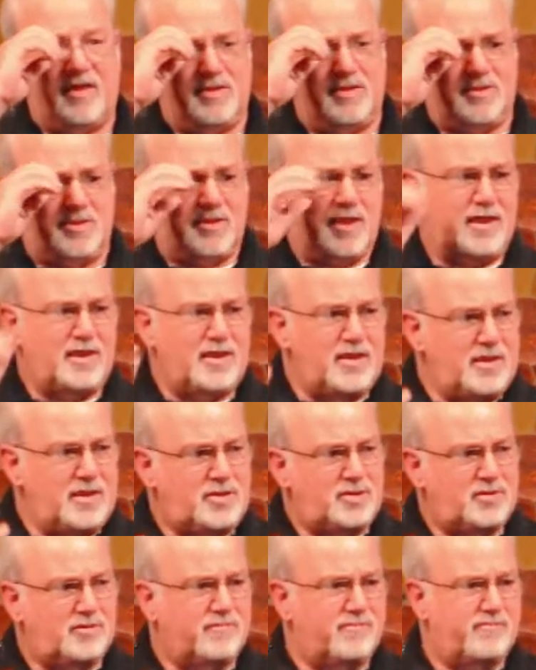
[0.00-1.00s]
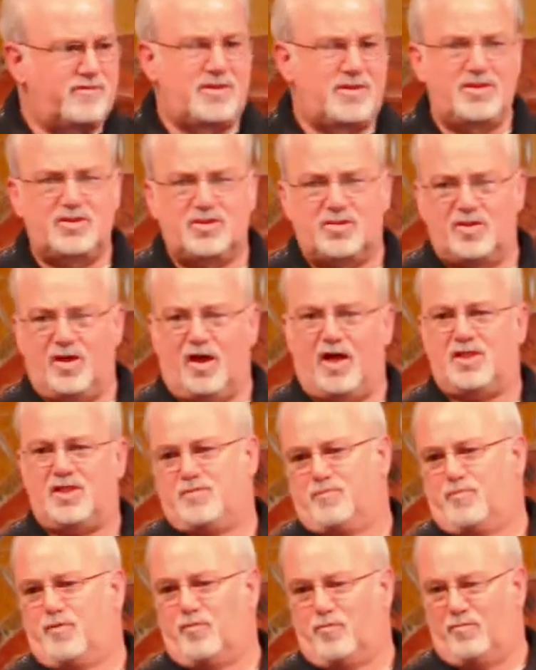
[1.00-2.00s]
that is that each of these
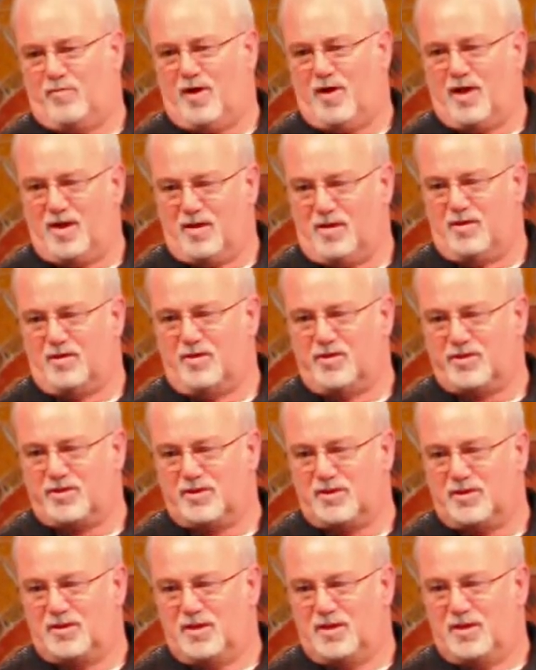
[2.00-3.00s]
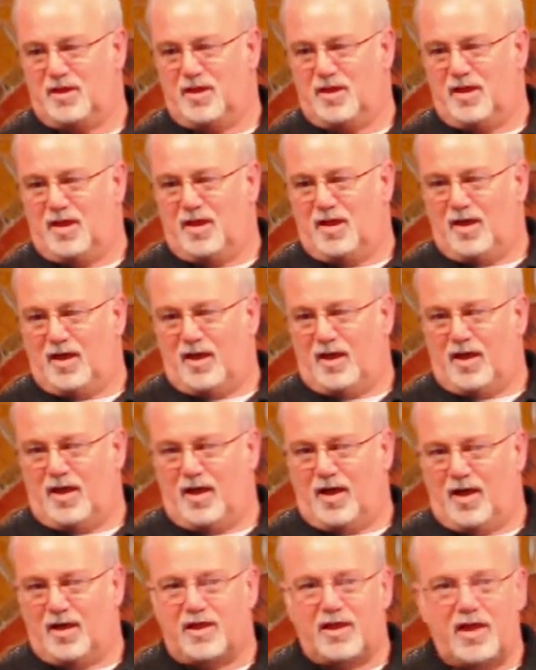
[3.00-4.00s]
gospel writers
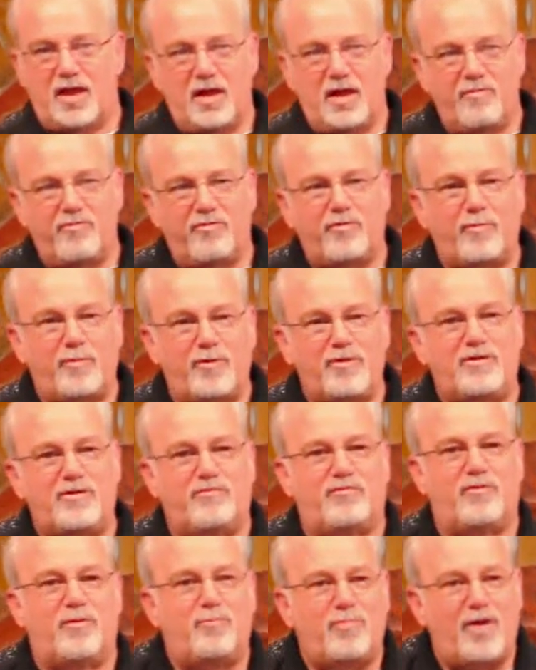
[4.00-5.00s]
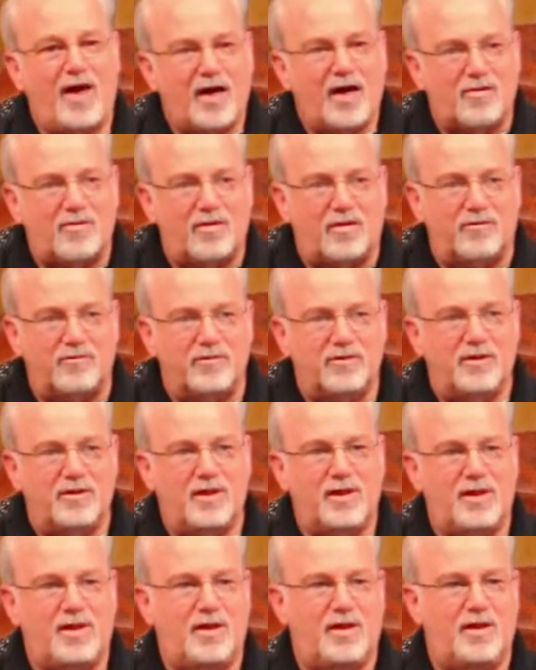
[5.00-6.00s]
uh, came from a different background.
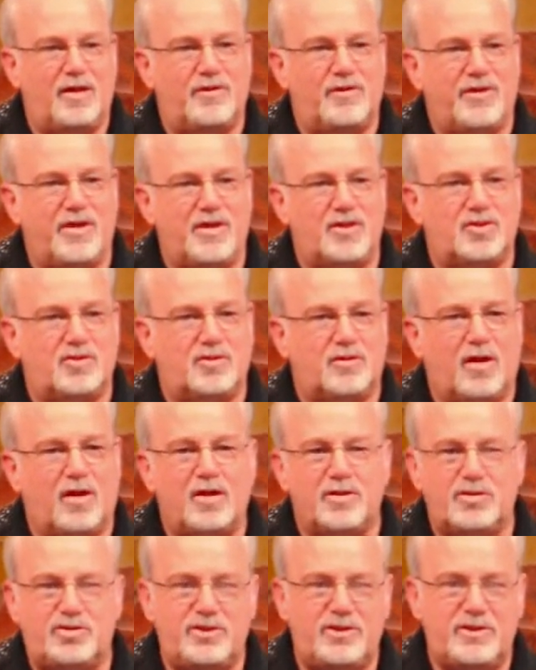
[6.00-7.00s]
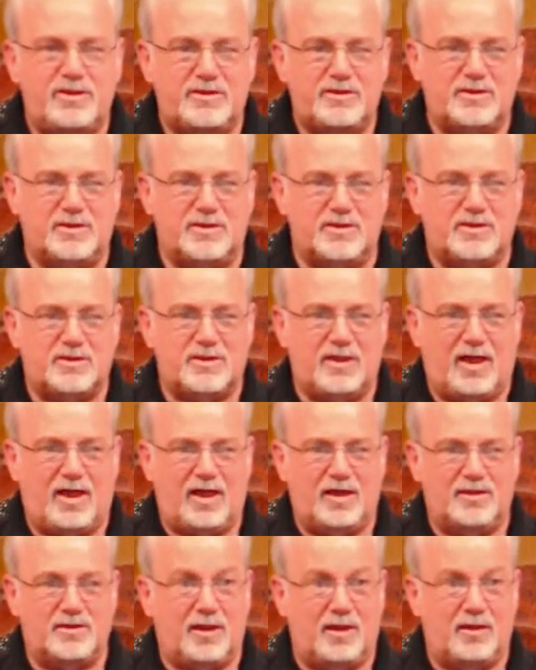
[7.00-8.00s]
They, they saw Jesus,
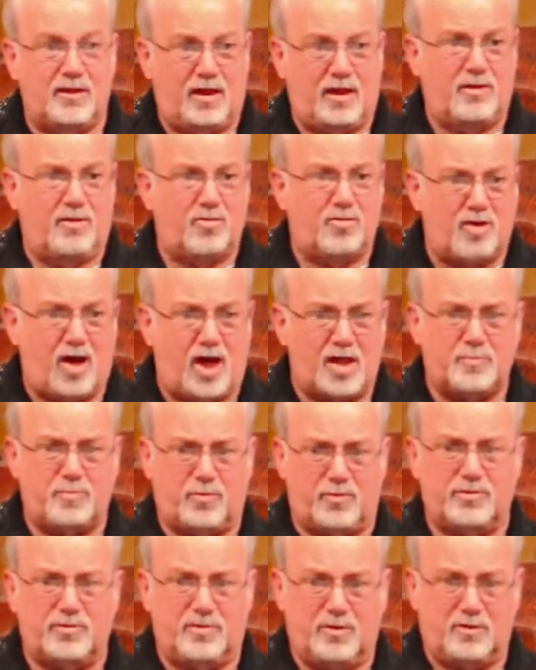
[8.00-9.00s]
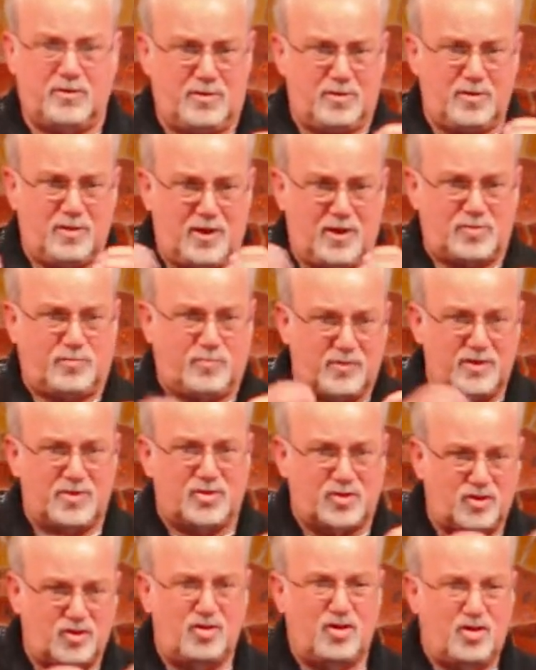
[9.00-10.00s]
as, and, and their gospels, that's what
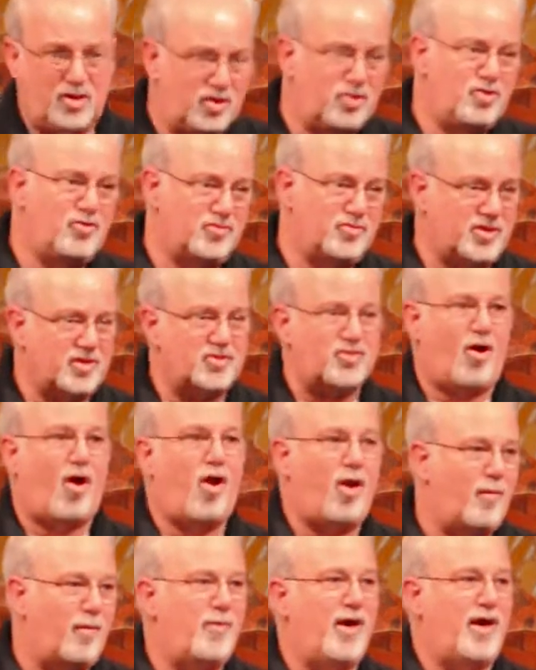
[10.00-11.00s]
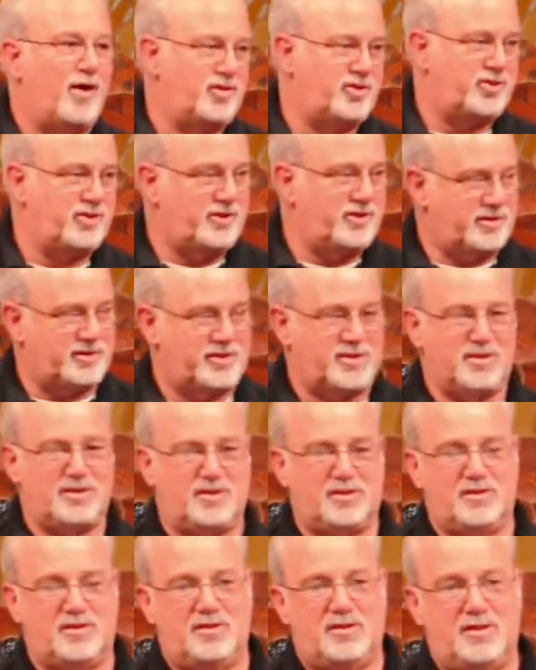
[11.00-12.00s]
is good news, it's all about
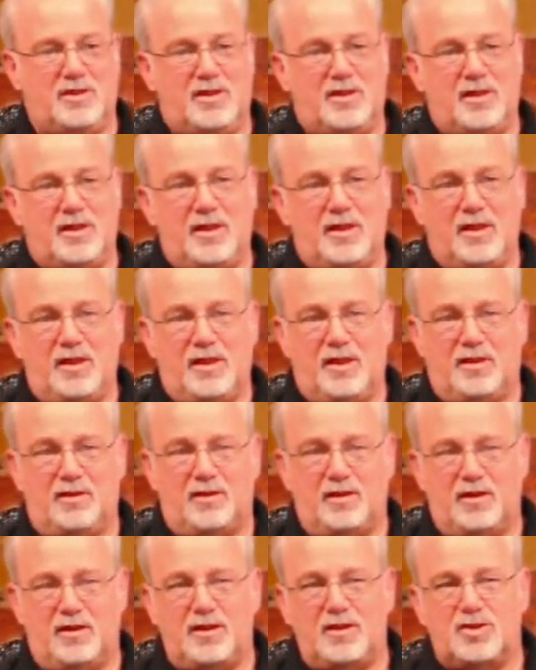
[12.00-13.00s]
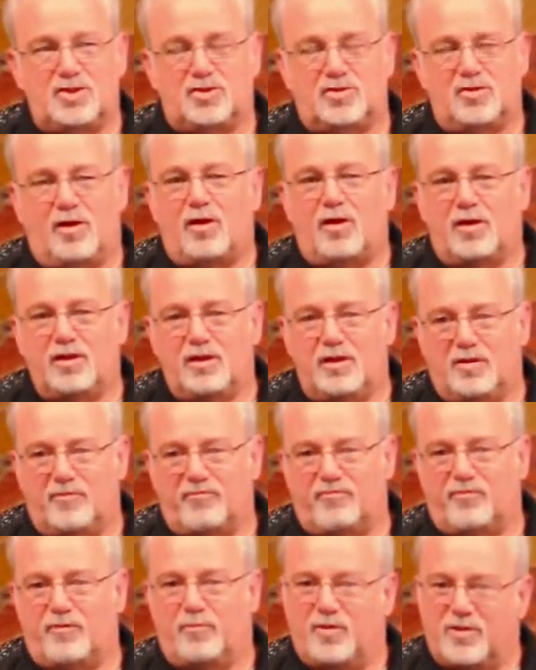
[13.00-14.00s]
Jesus. And they each saw
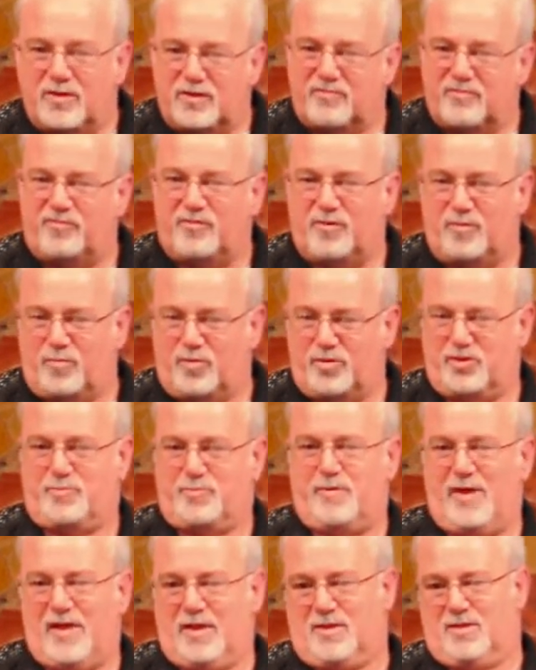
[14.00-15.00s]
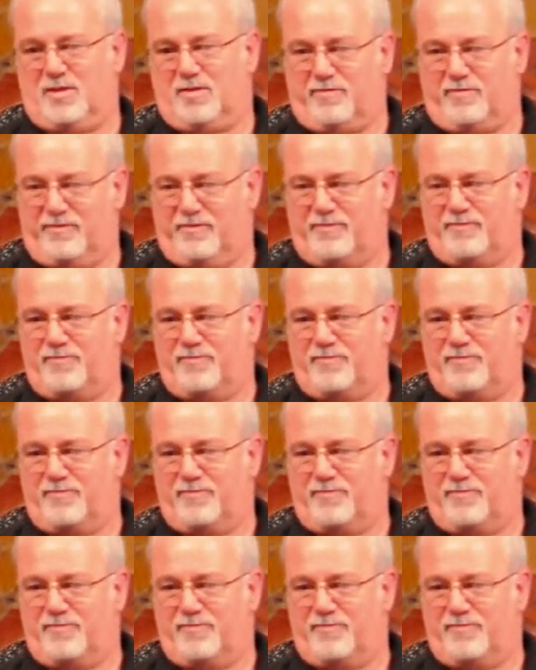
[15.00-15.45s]
him from a different perspective.